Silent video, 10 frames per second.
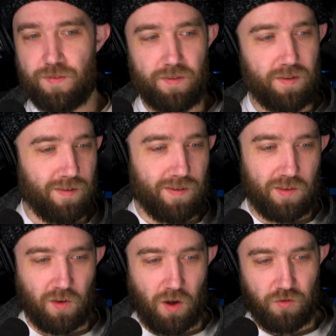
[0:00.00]

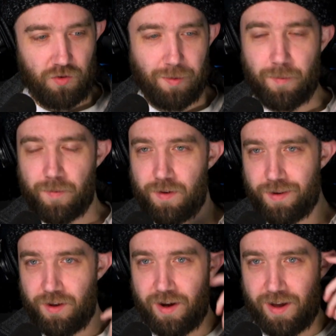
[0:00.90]
it's all true.
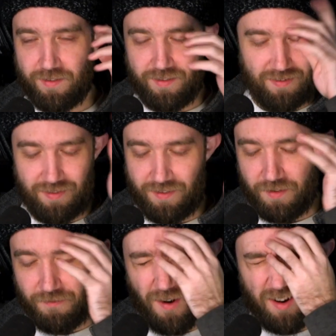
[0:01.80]
You guys,
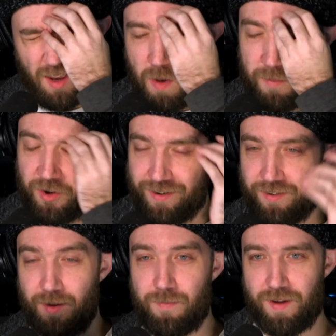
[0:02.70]
foggy memory or
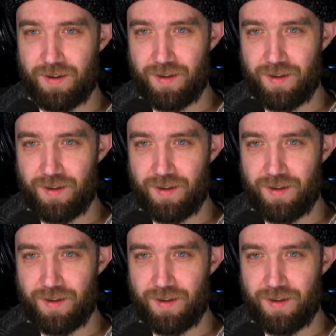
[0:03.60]
something.